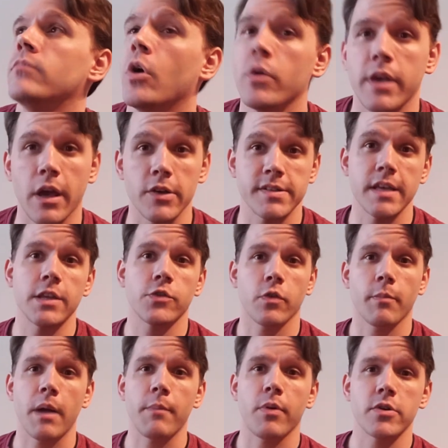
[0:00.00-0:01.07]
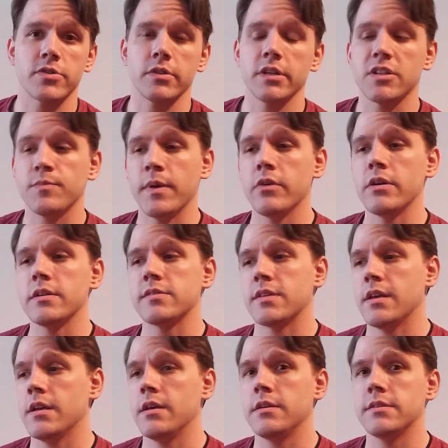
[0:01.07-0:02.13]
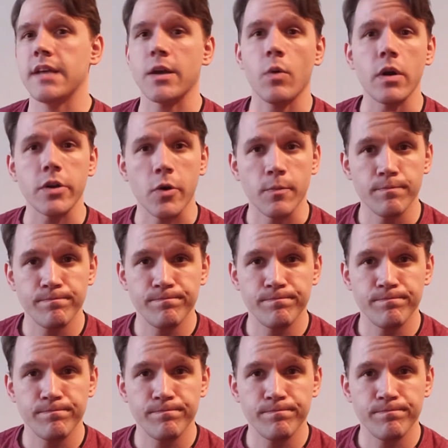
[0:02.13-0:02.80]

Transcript: okay, I'll say this from my personal experience, in Taekwondo.